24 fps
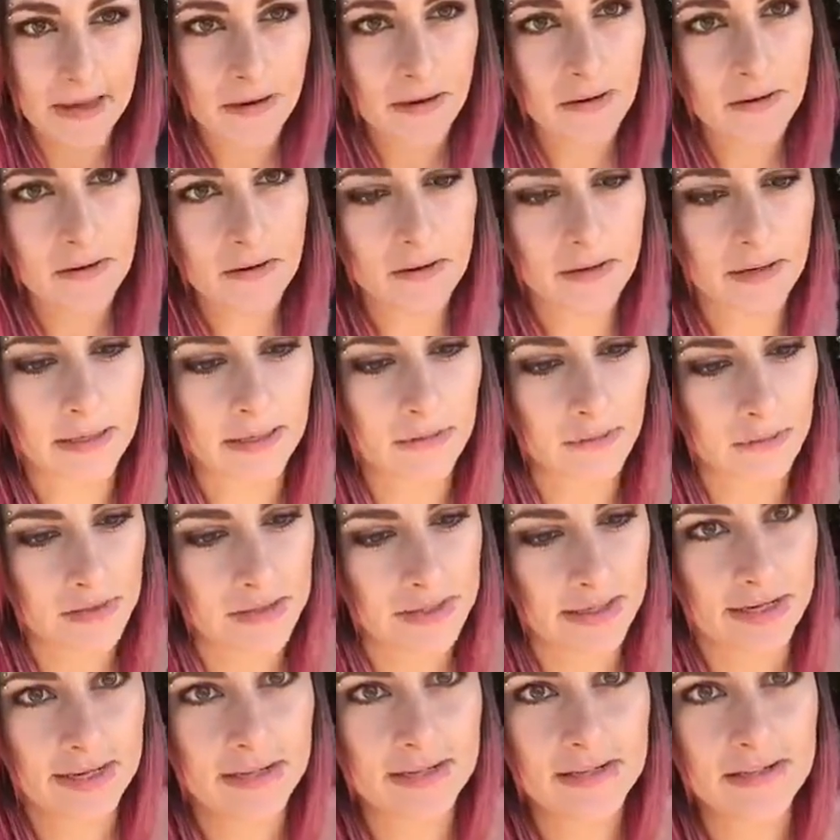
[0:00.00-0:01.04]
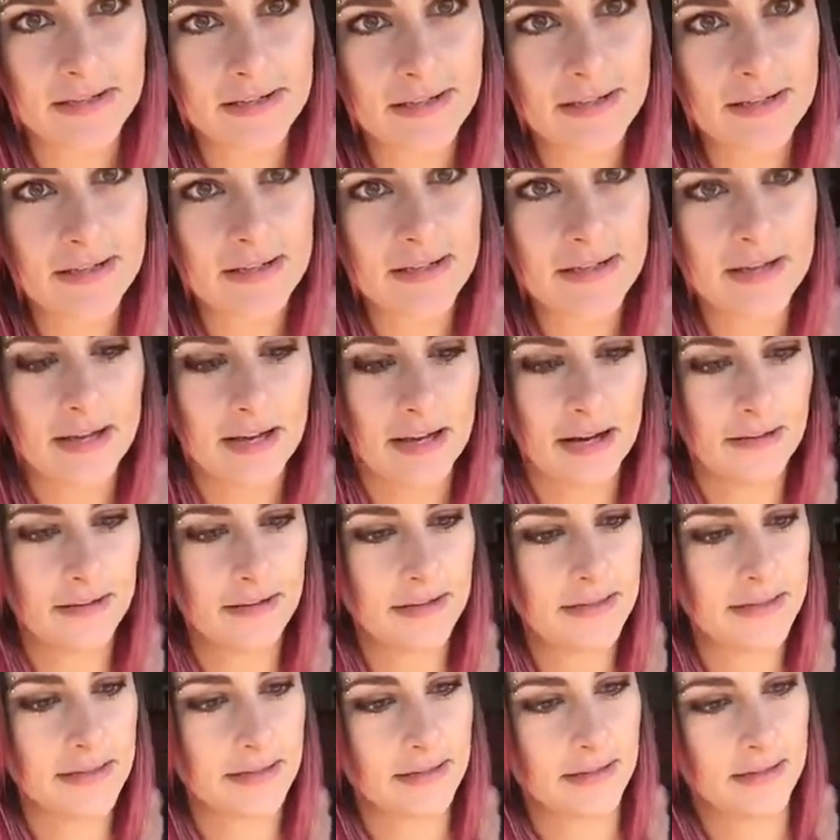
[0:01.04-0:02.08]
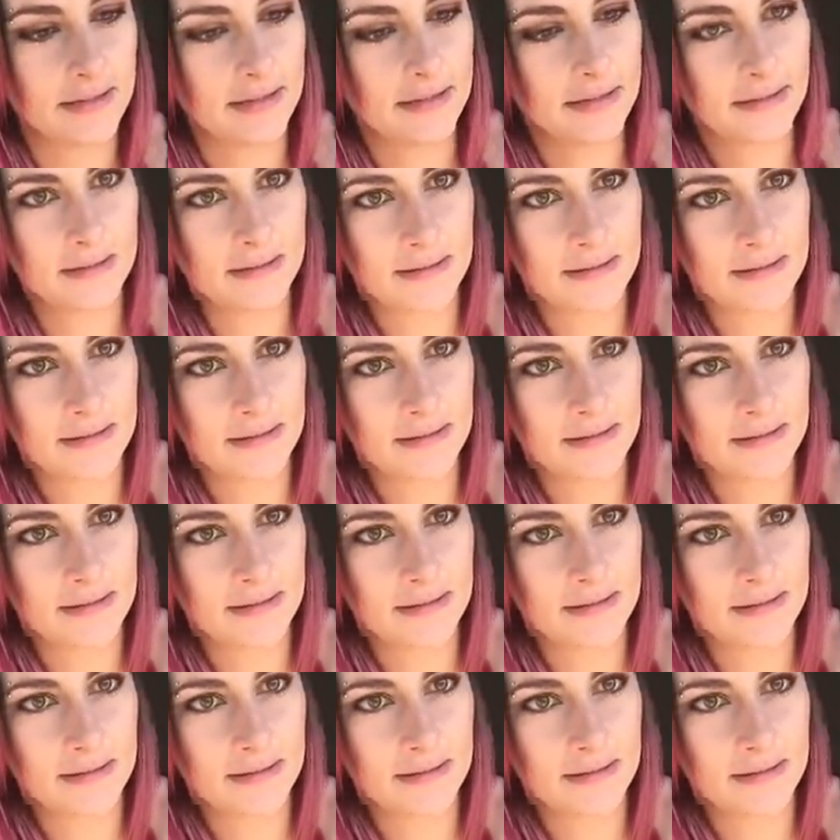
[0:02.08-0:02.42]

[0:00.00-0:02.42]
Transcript: Oh, it looks like conditioner now, doesn't it?